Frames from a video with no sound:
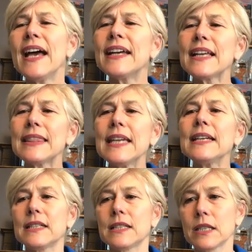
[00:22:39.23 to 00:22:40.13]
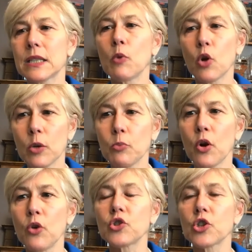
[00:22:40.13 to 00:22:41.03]
And I think it's a smart
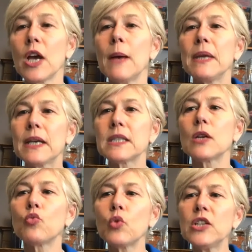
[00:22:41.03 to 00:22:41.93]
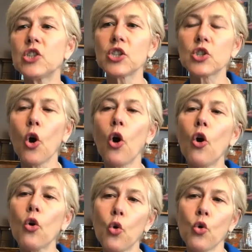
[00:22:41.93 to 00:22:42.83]
approach because it reaches
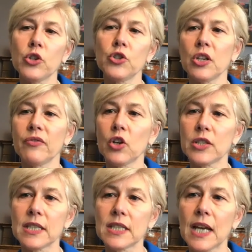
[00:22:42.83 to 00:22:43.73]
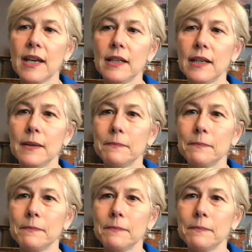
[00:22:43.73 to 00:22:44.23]
all corners of our society.